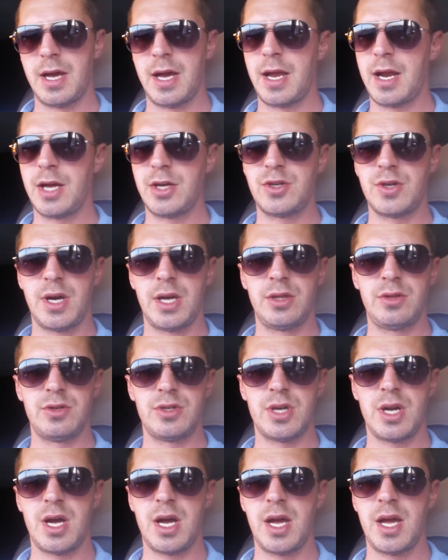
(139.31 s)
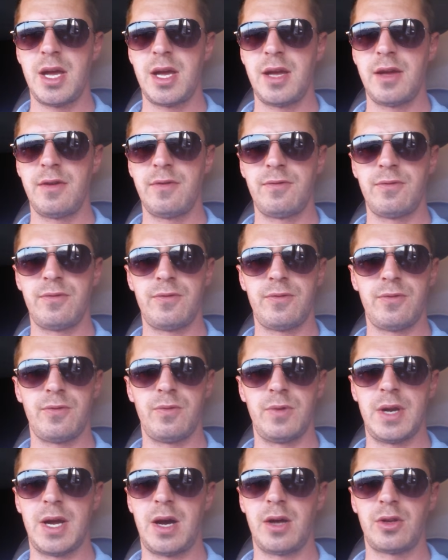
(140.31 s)
And I try to drive
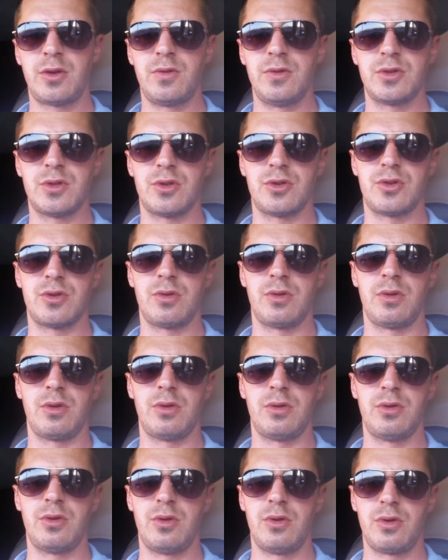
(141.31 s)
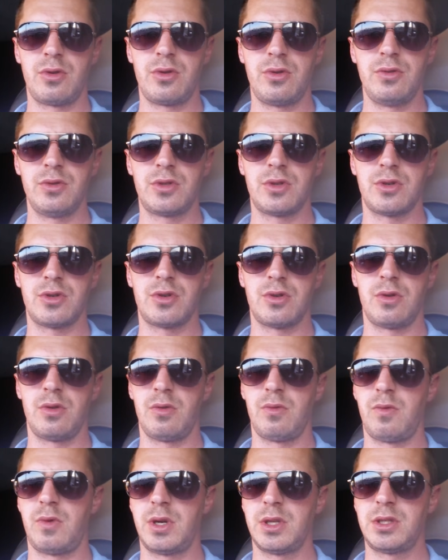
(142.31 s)
without cruise control. No cruise
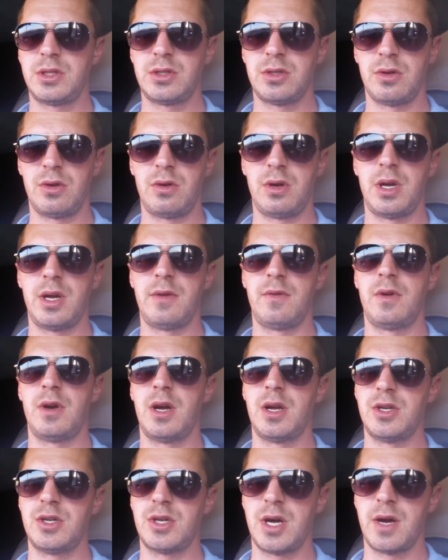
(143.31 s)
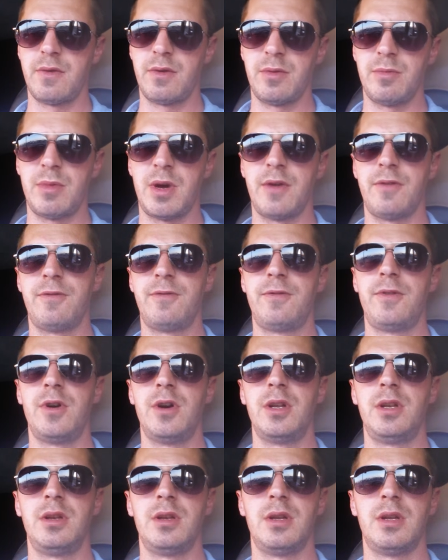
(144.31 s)
control whatsoever. I drive with my
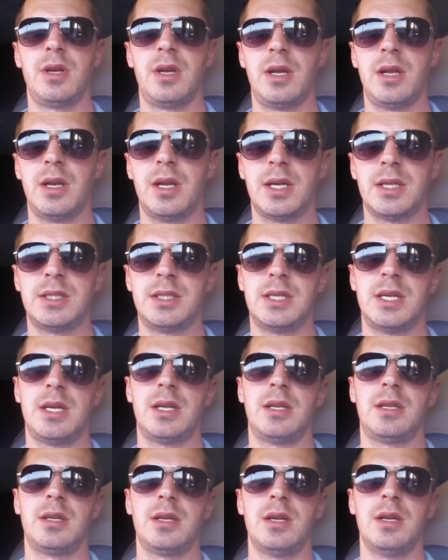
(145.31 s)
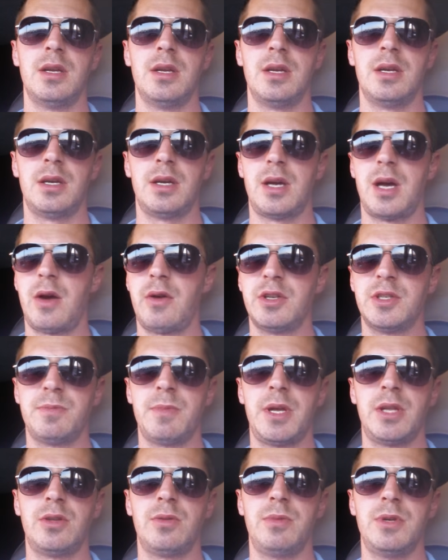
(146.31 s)
foot, and that's it. How it's
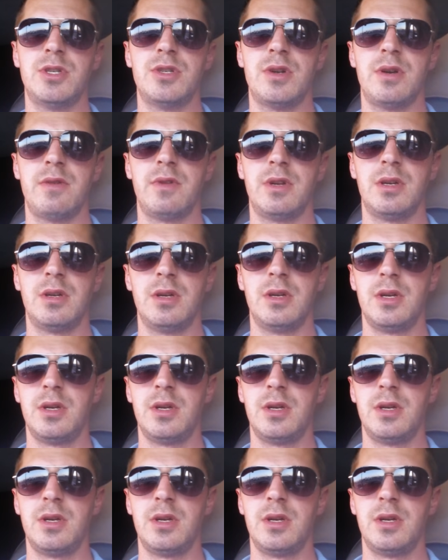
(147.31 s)
meant to be driven.